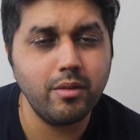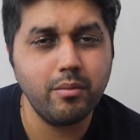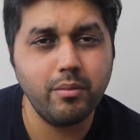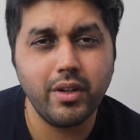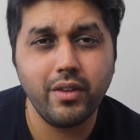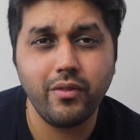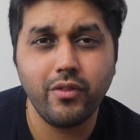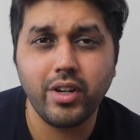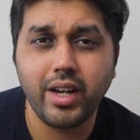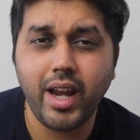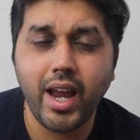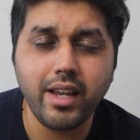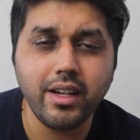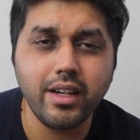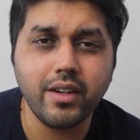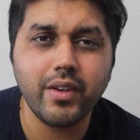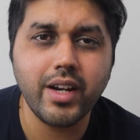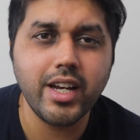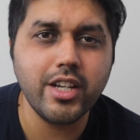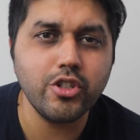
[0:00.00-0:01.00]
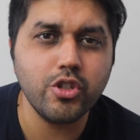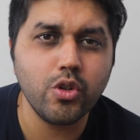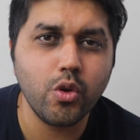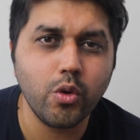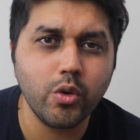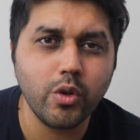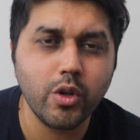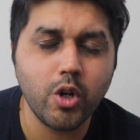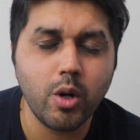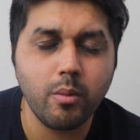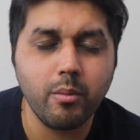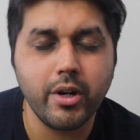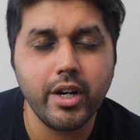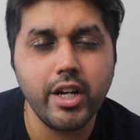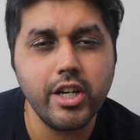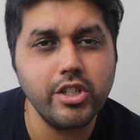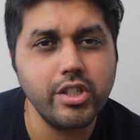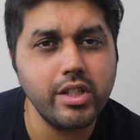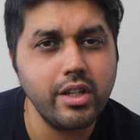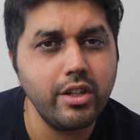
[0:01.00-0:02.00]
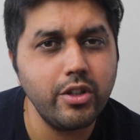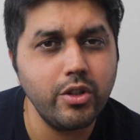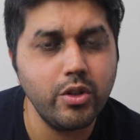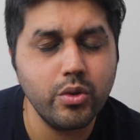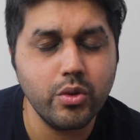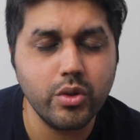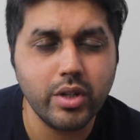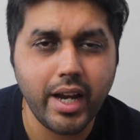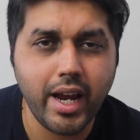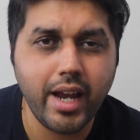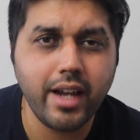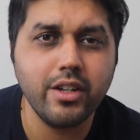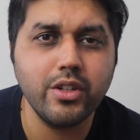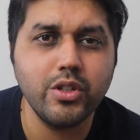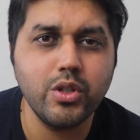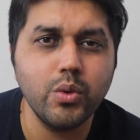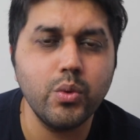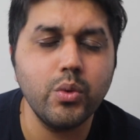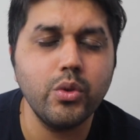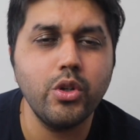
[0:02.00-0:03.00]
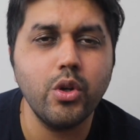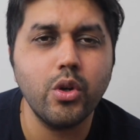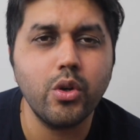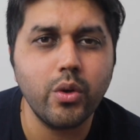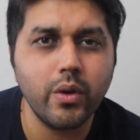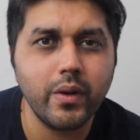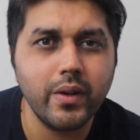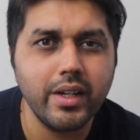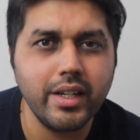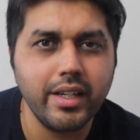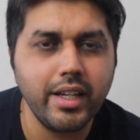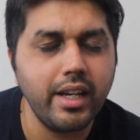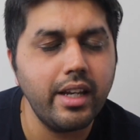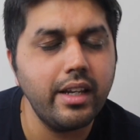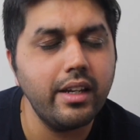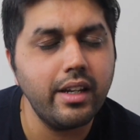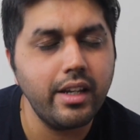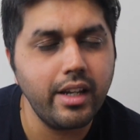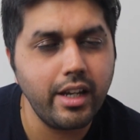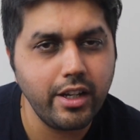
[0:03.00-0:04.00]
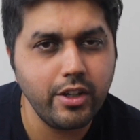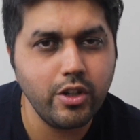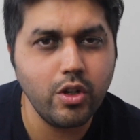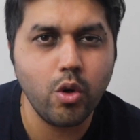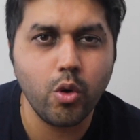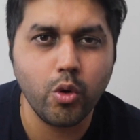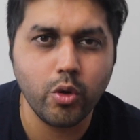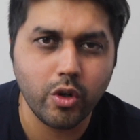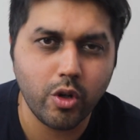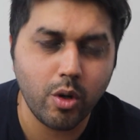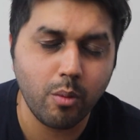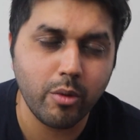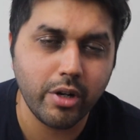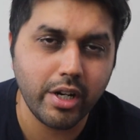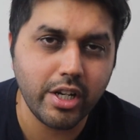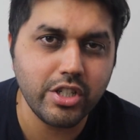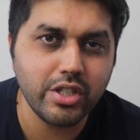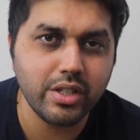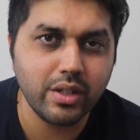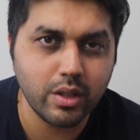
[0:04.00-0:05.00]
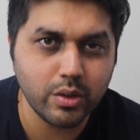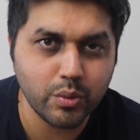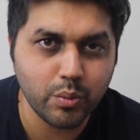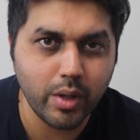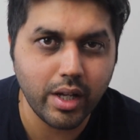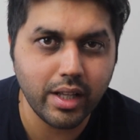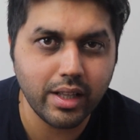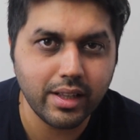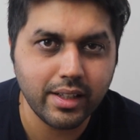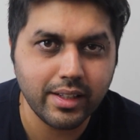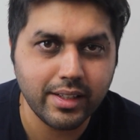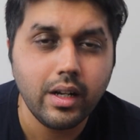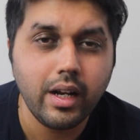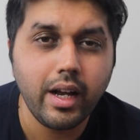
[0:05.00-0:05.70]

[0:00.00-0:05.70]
But if you can arrange your own accommodation, you can do your quarantine in your own accommodation as well.